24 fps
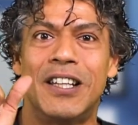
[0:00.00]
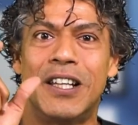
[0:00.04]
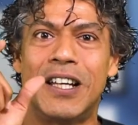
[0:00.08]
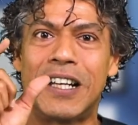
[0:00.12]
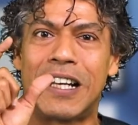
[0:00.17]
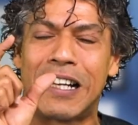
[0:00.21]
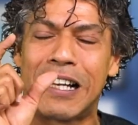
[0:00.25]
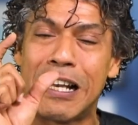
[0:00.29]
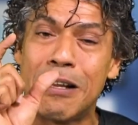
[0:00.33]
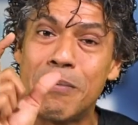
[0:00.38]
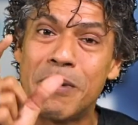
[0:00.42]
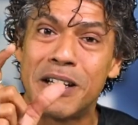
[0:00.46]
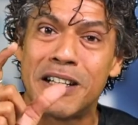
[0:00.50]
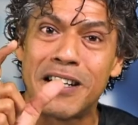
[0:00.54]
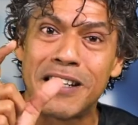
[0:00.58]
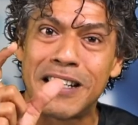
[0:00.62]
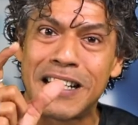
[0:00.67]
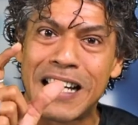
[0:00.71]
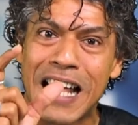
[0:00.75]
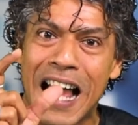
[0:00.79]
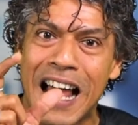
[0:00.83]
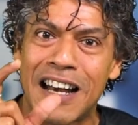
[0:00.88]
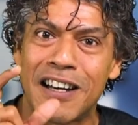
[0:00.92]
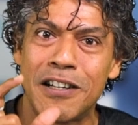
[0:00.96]
That limited
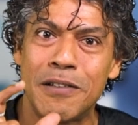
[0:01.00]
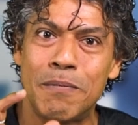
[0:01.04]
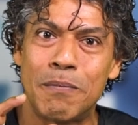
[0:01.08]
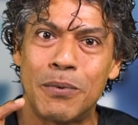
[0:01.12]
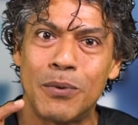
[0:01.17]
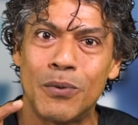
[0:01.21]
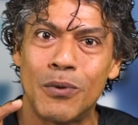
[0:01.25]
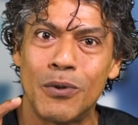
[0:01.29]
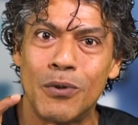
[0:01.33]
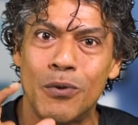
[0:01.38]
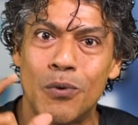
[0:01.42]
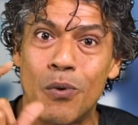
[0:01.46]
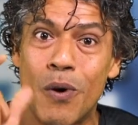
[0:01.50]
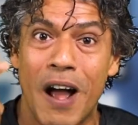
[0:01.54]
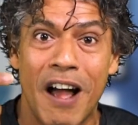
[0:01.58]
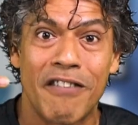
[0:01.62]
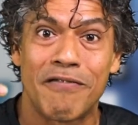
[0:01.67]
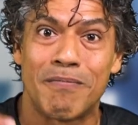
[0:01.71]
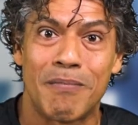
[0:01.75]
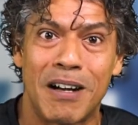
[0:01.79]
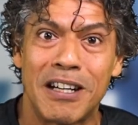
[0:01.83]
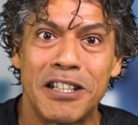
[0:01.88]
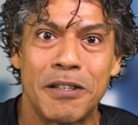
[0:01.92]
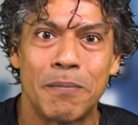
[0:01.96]
talent pool who
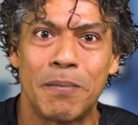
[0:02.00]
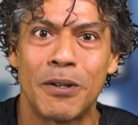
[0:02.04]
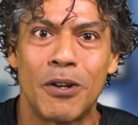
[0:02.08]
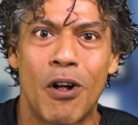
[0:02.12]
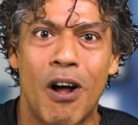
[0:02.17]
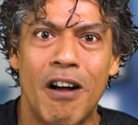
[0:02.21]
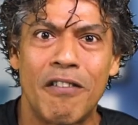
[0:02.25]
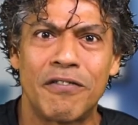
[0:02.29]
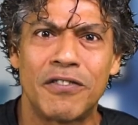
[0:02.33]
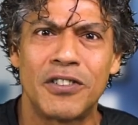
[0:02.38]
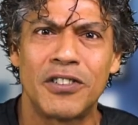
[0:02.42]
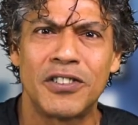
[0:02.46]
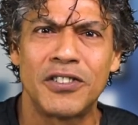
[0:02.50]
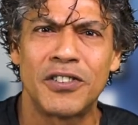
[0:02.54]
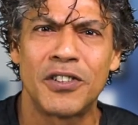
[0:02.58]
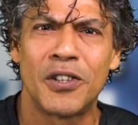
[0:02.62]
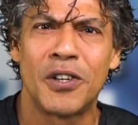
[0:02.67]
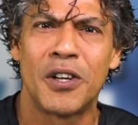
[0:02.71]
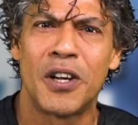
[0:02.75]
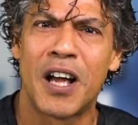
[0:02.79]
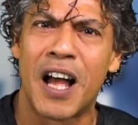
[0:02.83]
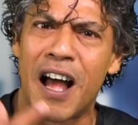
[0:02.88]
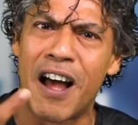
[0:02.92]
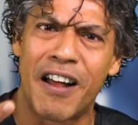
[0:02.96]
have multiple offers
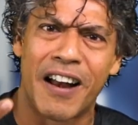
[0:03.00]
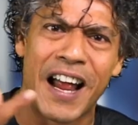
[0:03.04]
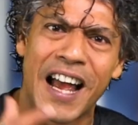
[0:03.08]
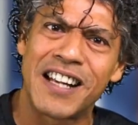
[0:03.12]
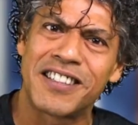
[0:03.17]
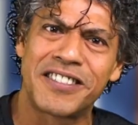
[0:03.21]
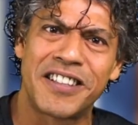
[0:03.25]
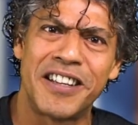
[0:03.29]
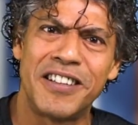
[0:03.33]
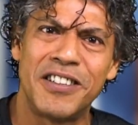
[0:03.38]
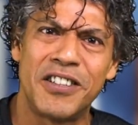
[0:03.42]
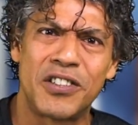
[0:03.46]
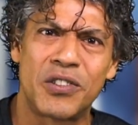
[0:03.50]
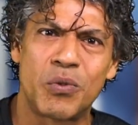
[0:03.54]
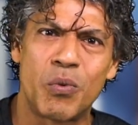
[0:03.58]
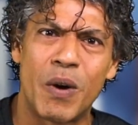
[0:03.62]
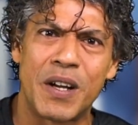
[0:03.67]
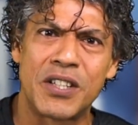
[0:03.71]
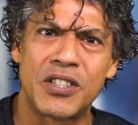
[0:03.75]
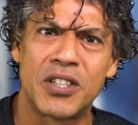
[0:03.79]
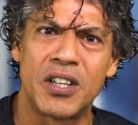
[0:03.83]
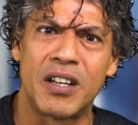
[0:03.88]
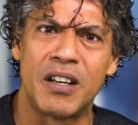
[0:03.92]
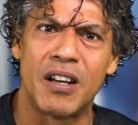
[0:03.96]
are asking this
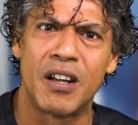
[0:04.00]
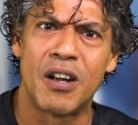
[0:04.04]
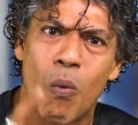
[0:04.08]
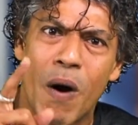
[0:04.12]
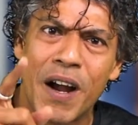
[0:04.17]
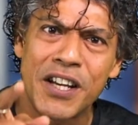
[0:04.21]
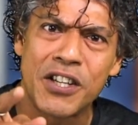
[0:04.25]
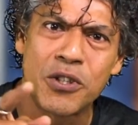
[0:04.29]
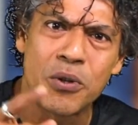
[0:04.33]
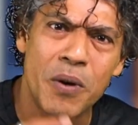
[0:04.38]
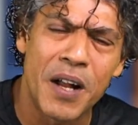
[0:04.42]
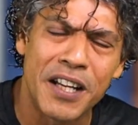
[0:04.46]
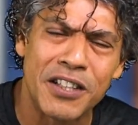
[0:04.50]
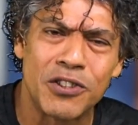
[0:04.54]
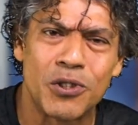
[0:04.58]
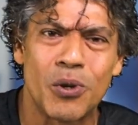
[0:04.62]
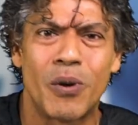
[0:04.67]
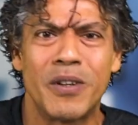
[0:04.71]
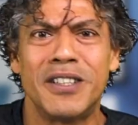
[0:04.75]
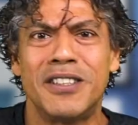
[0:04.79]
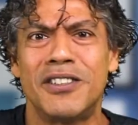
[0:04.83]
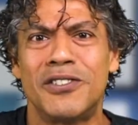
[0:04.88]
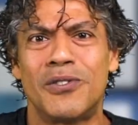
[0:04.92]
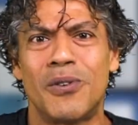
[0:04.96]
question: why should I
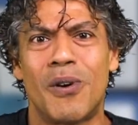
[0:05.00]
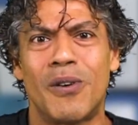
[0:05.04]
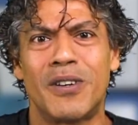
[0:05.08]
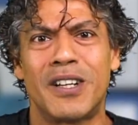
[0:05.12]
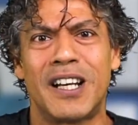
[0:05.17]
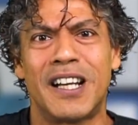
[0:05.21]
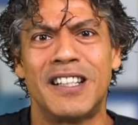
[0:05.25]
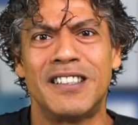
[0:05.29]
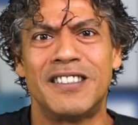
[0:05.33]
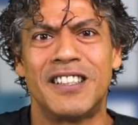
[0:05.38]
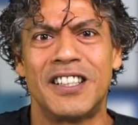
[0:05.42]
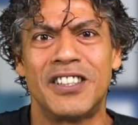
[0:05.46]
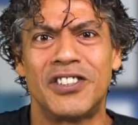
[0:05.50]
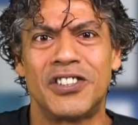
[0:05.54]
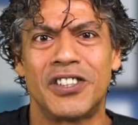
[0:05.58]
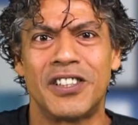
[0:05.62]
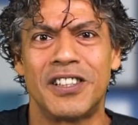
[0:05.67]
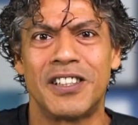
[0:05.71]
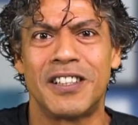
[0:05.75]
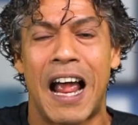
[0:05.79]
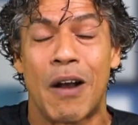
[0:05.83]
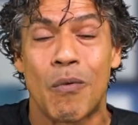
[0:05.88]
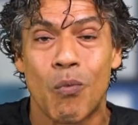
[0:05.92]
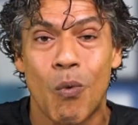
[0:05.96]
join this organization?
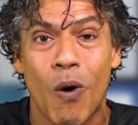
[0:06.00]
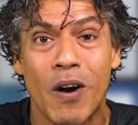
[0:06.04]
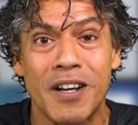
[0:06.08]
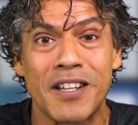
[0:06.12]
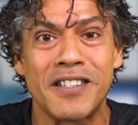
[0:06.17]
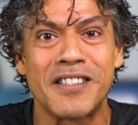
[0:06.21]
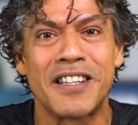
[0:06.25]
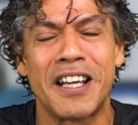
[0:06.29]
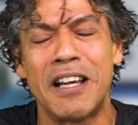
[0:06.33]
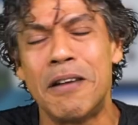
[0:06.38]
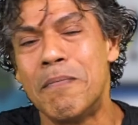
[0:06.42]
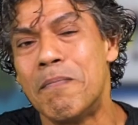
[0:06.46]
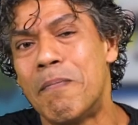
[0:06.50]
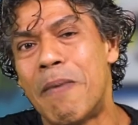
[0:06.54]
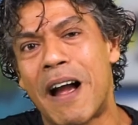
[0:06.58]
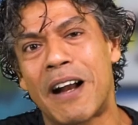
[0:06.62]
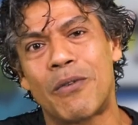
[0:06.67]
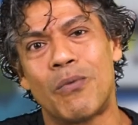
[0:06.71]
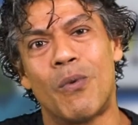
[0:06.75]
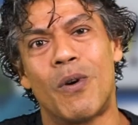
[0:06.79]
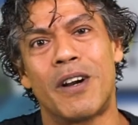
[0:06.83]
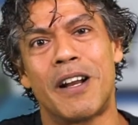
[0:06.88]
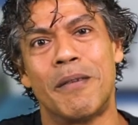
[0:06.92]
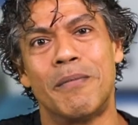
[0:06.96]
And what is the
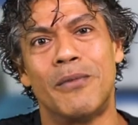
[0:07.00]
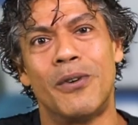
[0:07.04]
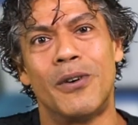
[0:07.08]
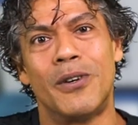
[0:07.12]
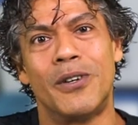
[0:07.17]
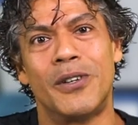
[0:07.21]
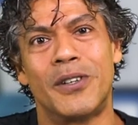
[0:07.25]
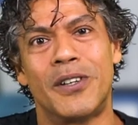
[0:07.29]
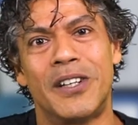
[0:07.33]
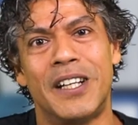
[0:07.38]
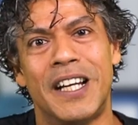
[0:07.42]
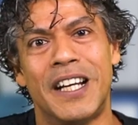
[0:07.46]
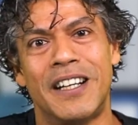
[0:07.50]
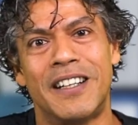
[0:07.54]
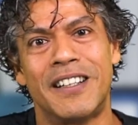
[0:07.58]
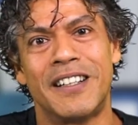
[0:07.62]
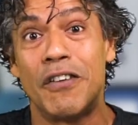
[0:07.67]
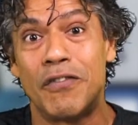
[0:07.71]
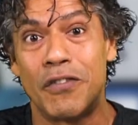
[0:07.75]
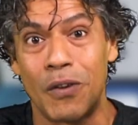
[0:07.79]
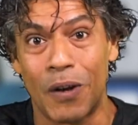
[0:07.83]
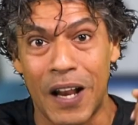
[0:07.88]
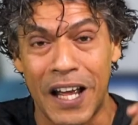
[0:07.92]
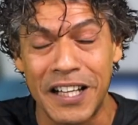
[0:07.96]
impact what I'm going to create?
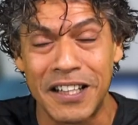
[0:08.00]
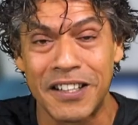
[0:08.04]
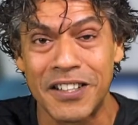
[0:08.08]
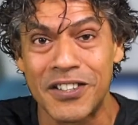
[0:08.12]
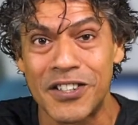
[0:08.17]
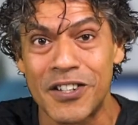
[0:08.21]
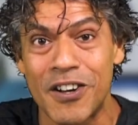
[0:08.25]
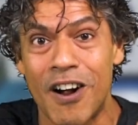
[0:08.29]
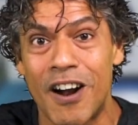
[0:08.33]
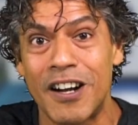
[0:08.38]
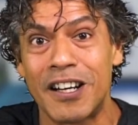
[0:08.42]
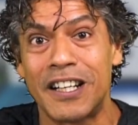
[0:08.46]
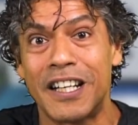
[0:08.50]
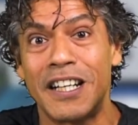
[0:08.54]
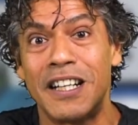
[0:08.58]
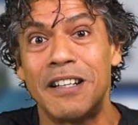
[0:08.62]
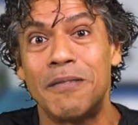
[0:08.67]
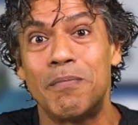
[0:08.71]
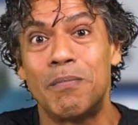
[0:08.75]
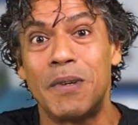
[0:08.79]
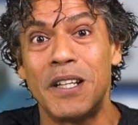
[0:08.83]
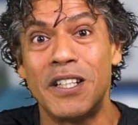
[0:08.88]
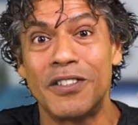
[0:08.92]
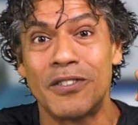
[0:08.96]
If you like this
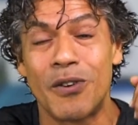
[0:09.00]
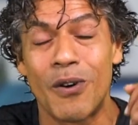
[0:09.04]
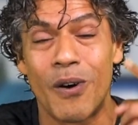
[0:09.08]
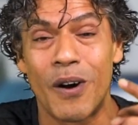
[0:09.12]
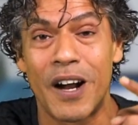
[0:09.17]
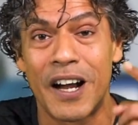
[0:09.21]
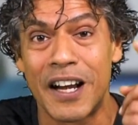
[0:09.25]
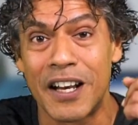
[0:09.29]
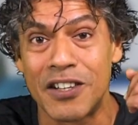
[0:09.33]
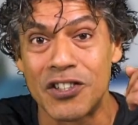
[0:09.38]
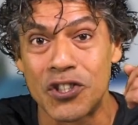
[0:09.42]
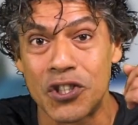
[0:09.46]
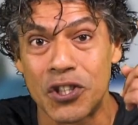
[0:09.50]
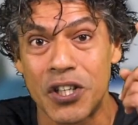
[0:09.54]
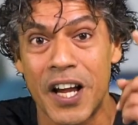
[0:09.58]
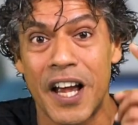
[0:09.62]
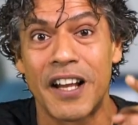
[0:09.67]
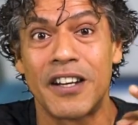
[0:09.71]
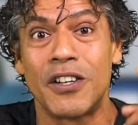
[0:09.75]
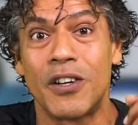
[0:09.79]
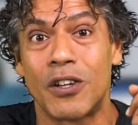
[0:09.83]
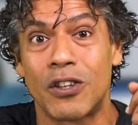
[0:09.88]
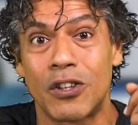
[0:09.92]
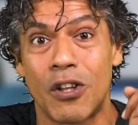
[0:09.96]
content, please go ahead and
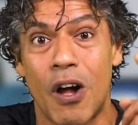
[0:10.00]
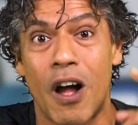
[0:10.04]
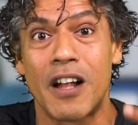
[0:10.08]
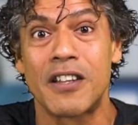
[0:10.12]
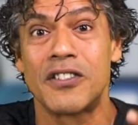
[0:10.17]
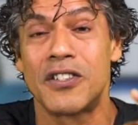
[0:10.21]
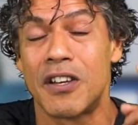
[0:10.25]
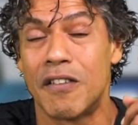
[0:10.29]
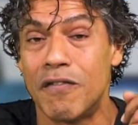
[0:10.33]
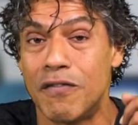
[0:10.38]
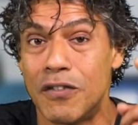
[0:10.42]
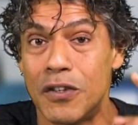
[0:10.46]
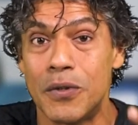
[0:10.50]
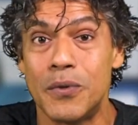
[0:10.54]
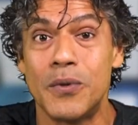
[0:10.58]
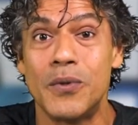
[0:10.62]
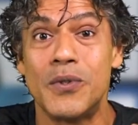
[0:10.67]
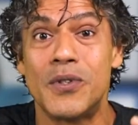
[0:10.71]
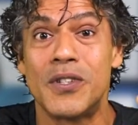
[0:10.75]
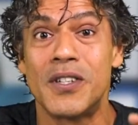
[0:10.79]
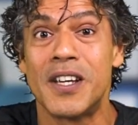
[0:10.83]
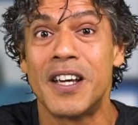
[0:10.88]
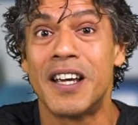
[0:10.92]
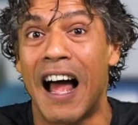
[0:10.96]
share your thoughts and
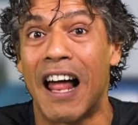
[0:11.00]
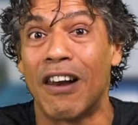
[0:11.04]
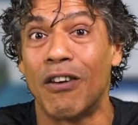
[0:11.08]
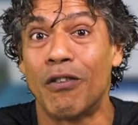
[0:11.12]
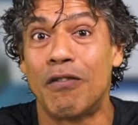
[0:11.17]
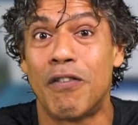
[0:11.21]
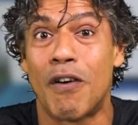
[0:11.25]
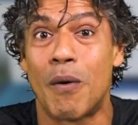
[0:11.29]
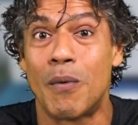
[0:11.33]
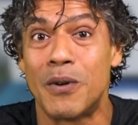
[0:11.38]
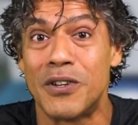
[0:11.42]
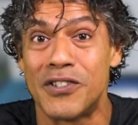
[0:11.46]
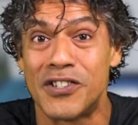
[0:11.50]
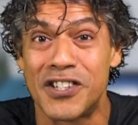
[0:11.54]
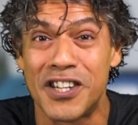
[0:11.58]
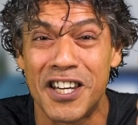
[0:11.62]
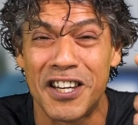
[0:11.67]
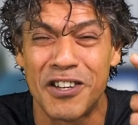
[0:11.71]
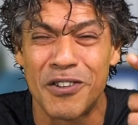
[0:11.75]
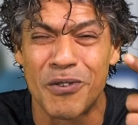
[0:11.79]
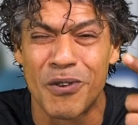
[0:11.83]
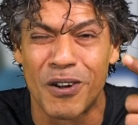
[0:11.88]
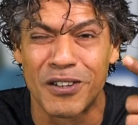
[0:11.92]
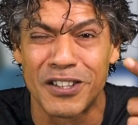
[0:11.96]
views. I look forward to
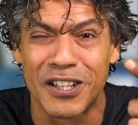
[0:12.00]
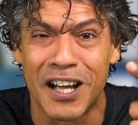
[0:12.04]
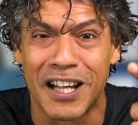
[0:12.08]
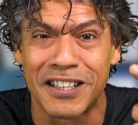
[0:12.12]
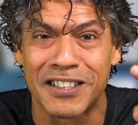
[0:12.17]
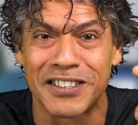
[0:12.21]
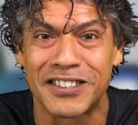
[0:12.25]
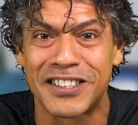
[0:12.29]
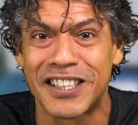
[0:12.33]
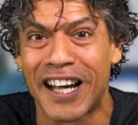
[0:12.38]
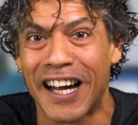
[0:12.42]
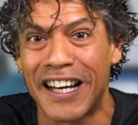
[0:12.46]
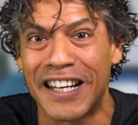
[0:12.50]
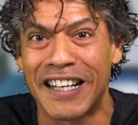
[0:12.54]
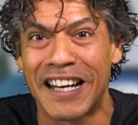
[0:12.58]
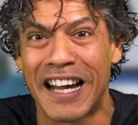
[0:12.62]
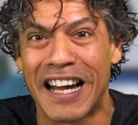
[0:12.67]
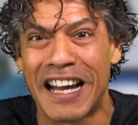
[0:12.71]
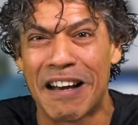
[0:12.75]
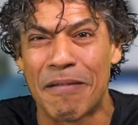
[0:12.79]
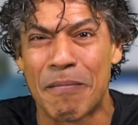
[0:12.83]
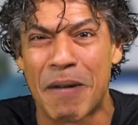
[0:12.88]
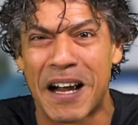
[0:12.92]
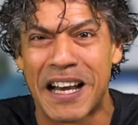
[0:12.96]
seeing you on the other side
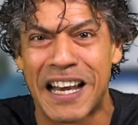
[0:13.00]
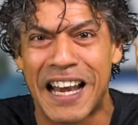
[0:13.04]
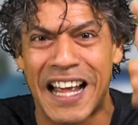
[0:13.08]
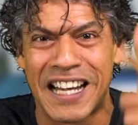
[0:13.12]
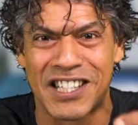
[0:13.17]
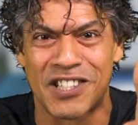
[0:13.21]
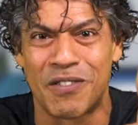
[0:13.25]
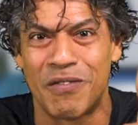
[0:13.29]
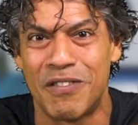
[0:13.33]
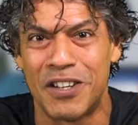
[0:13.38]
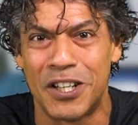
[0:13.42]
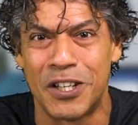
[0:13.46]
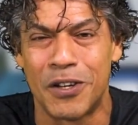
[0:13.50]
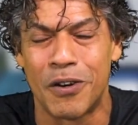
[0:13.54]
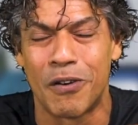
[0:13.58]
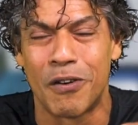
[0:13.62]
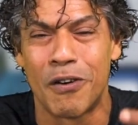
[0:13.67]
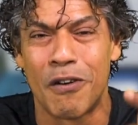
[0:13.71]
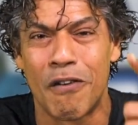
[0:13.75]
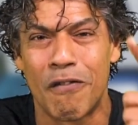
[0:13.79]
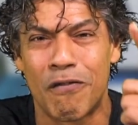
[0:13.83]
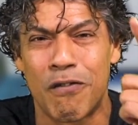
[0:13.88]
in my next video.